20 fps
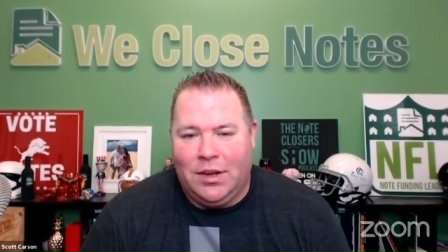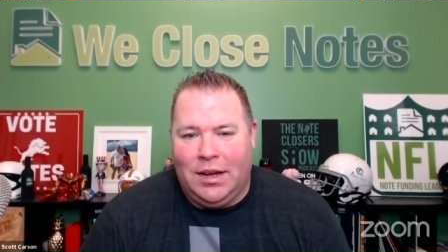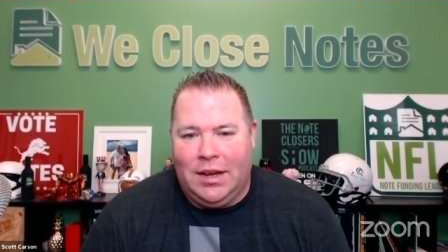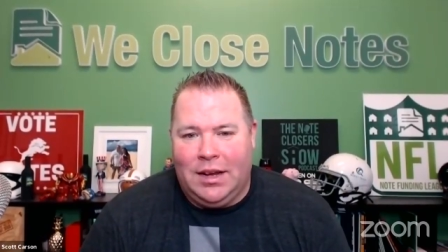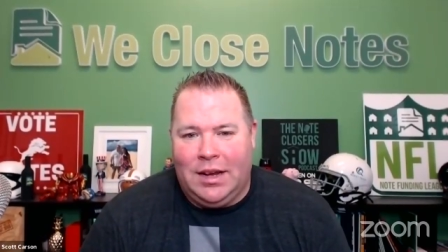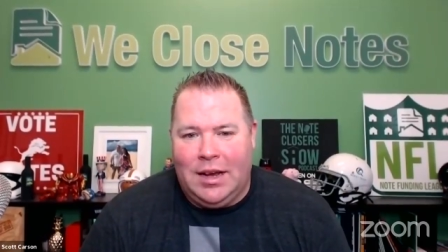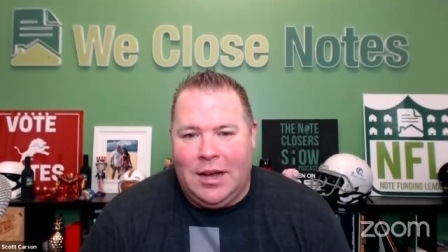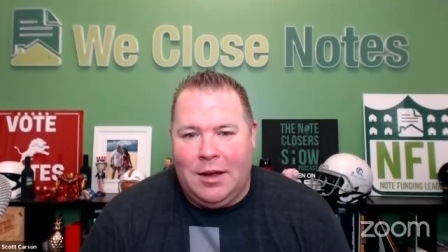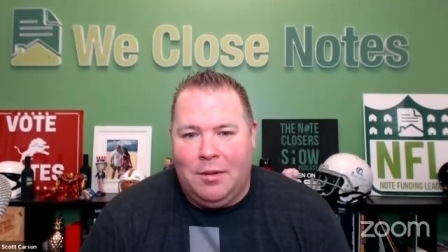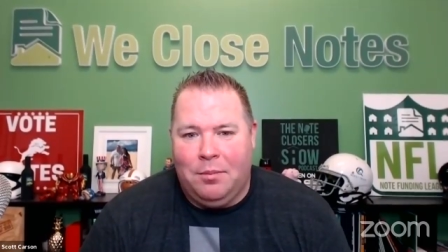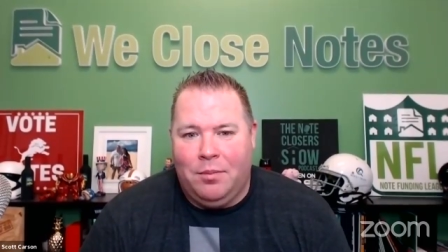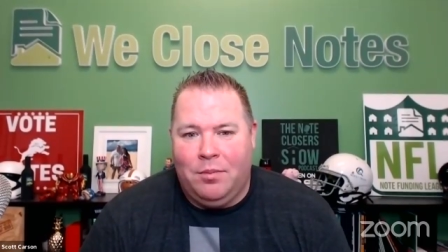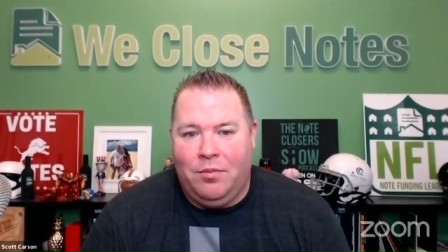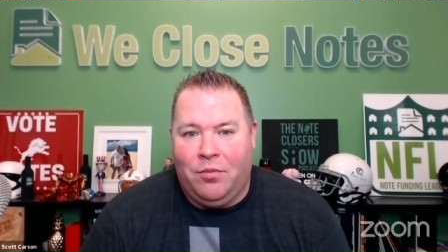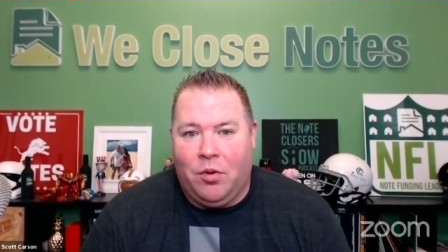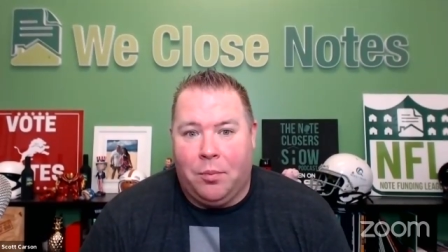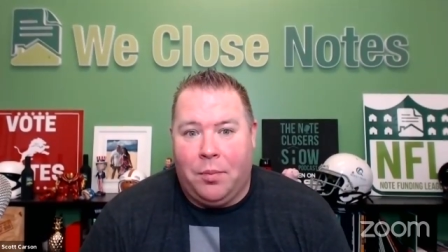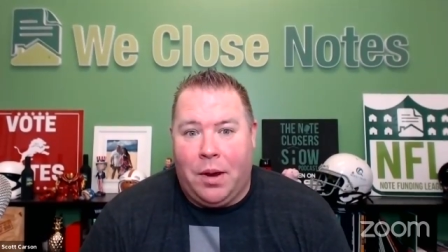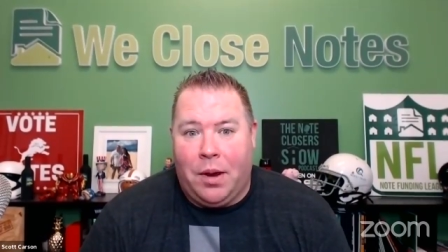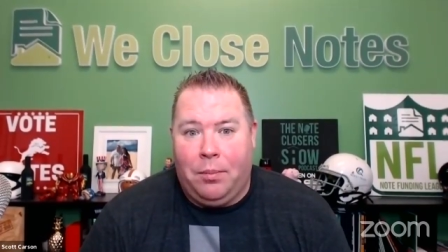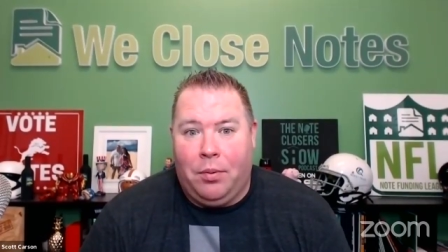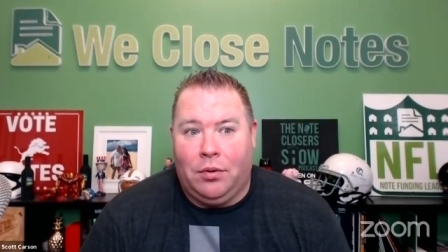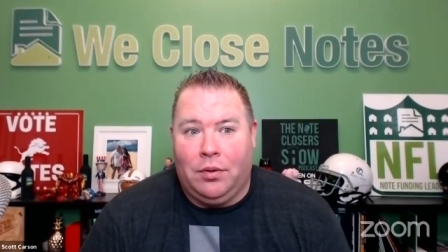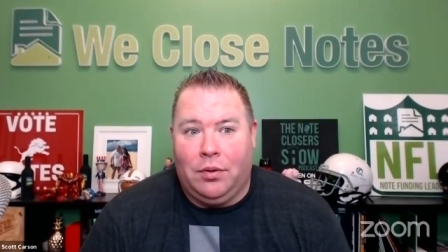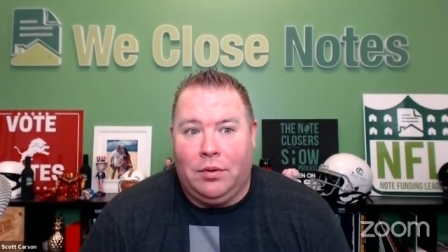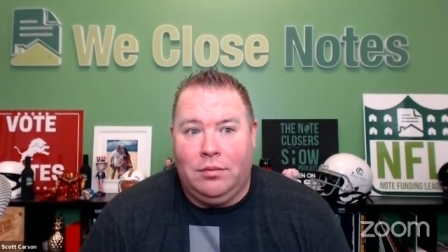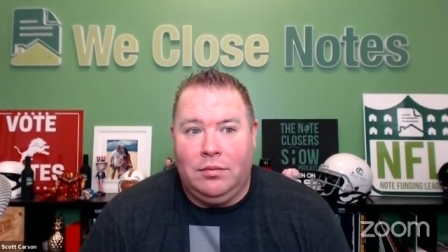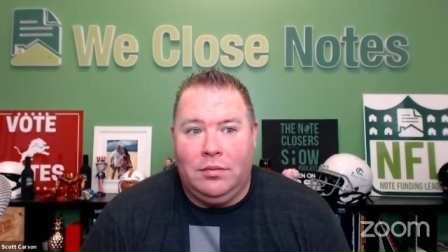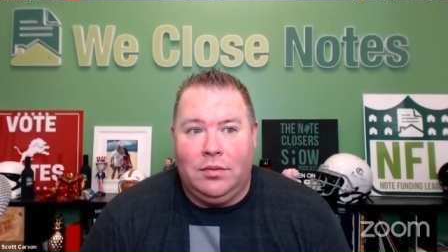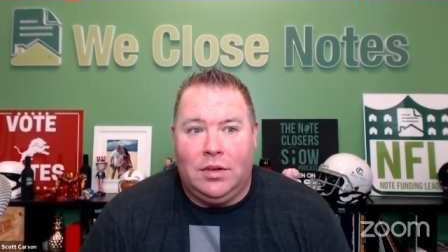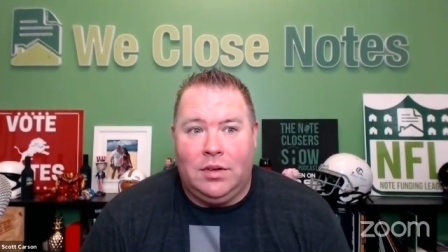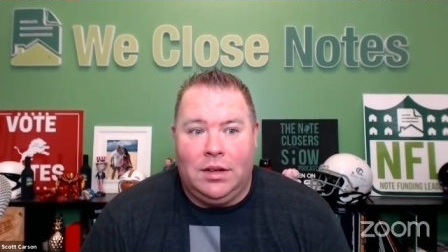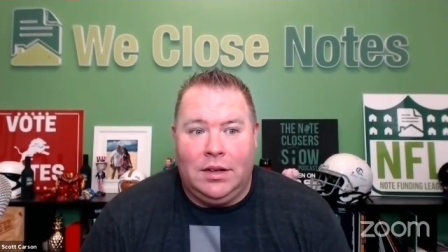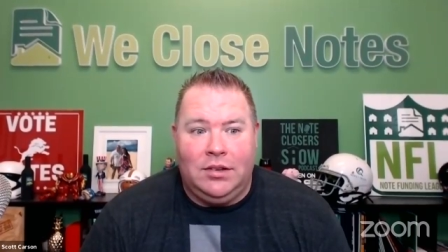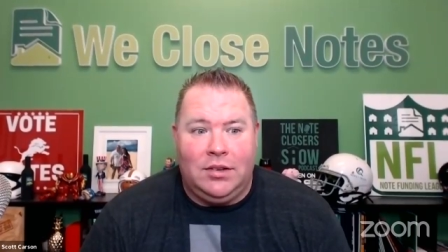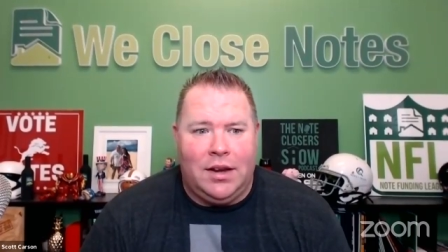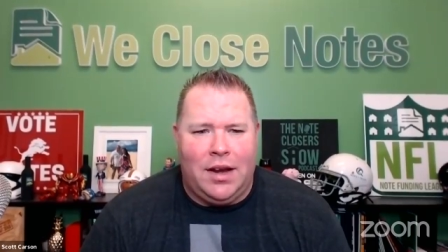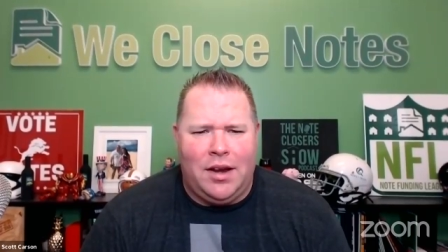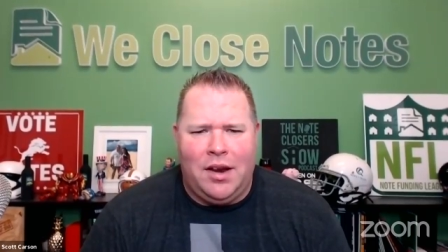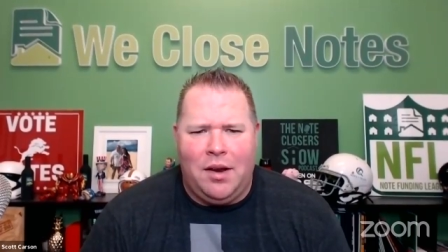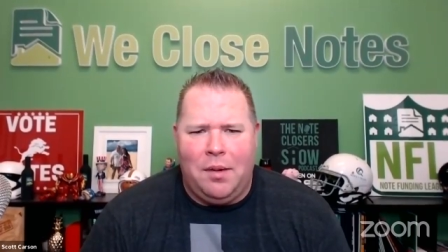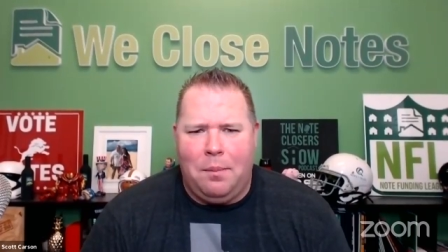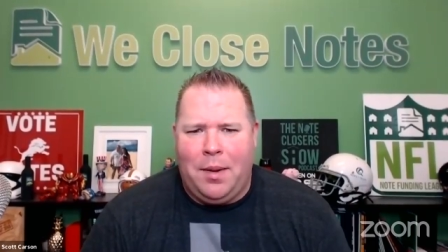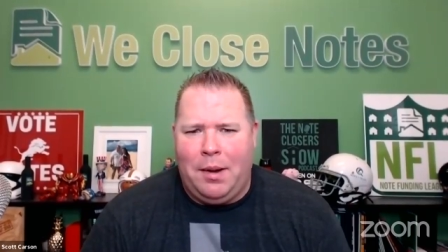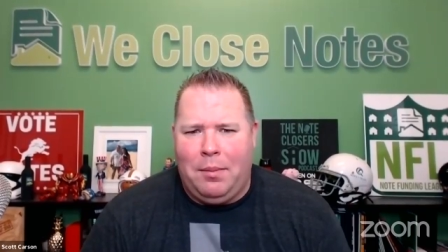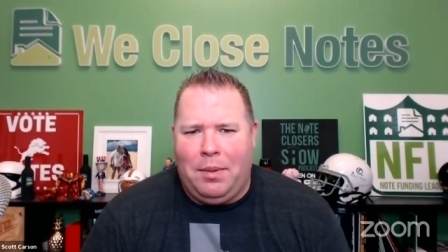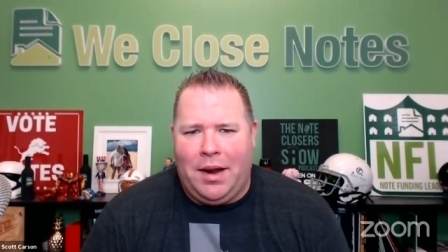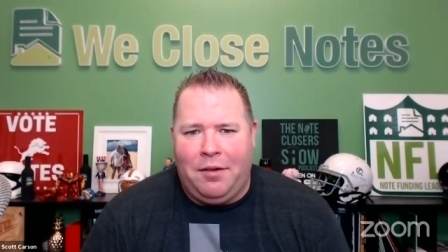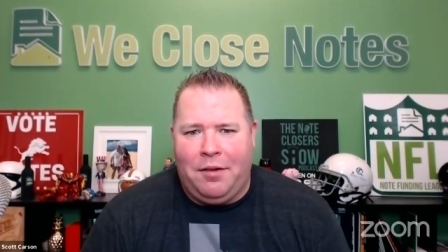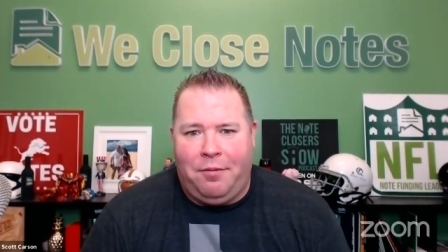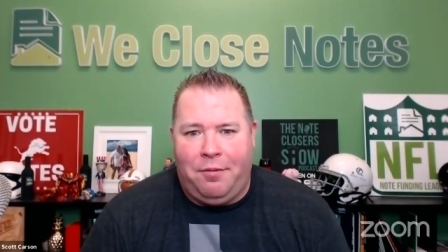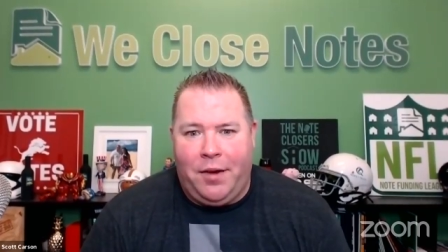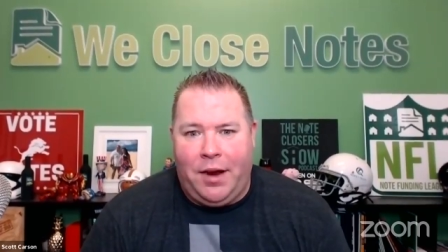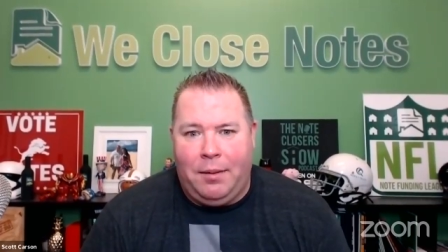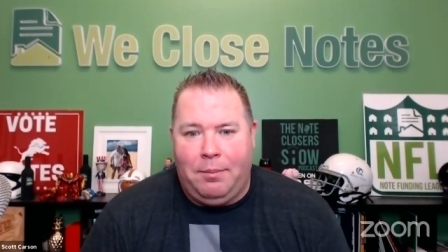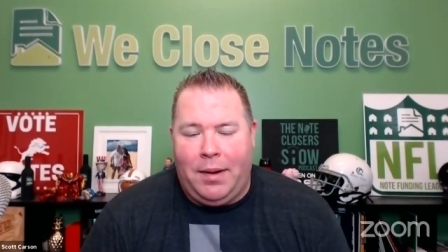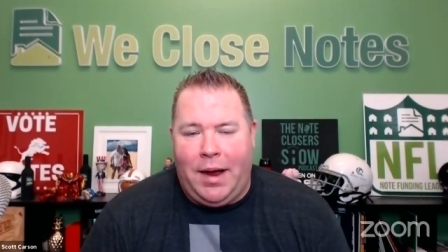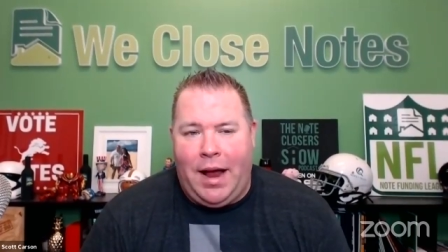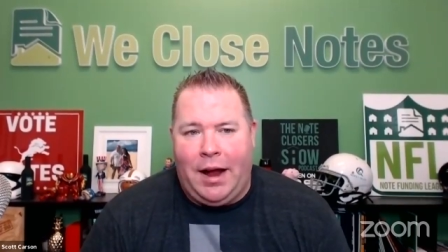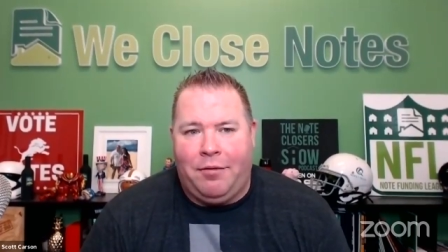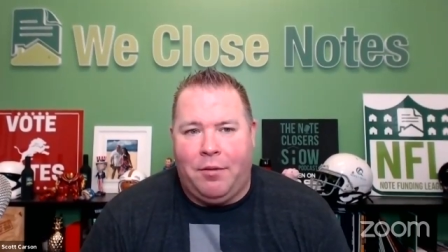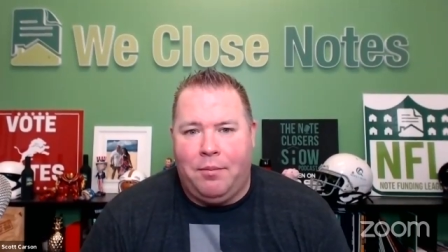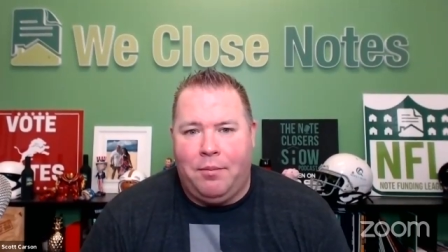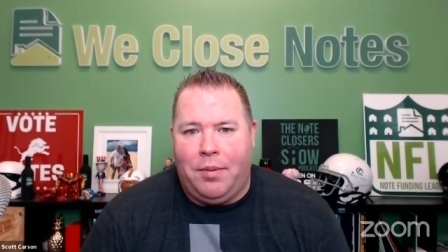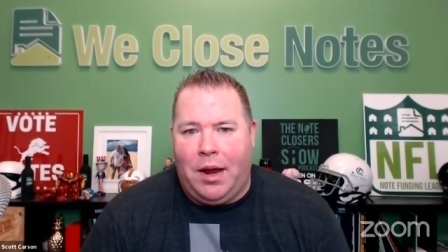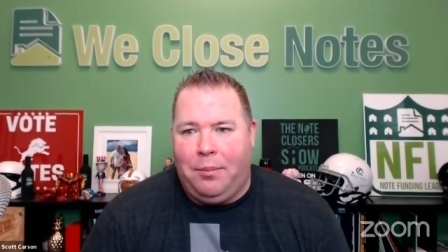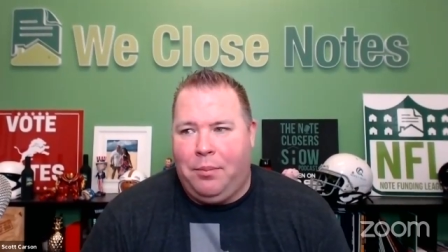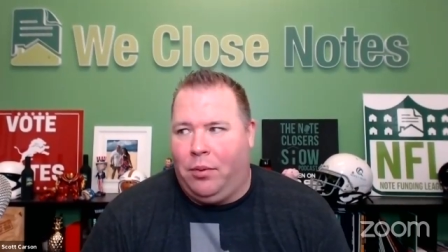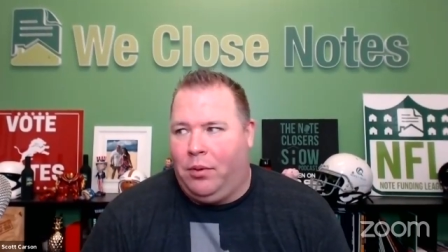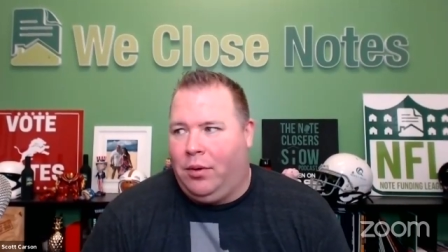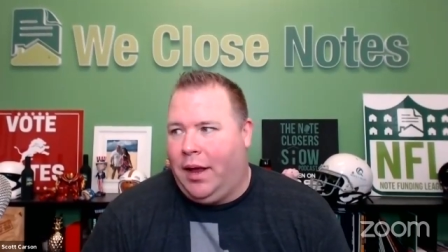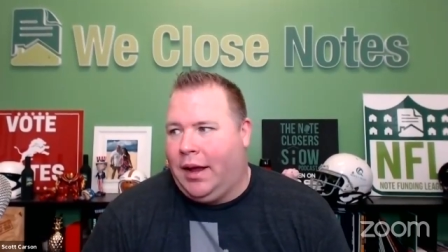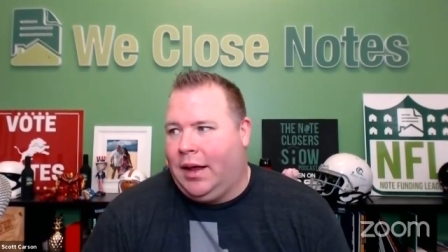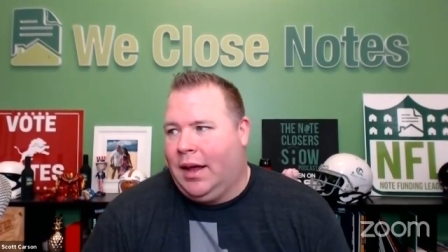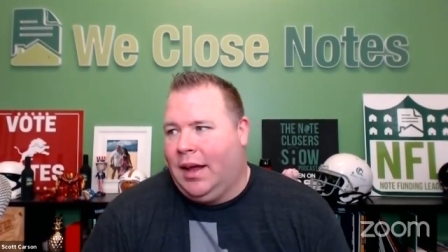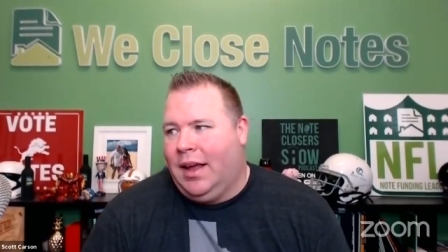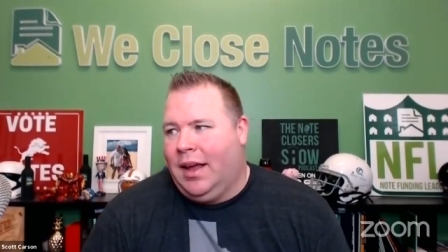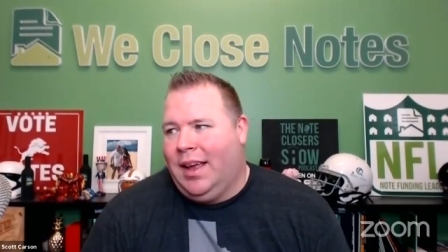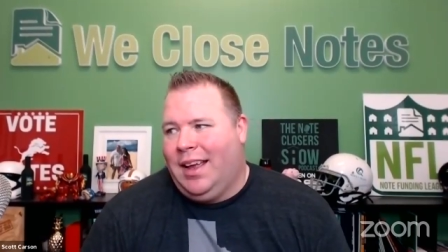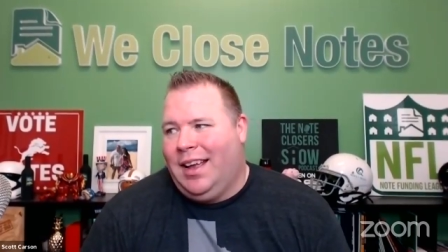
um, for people to listen and be able to get feedback from people like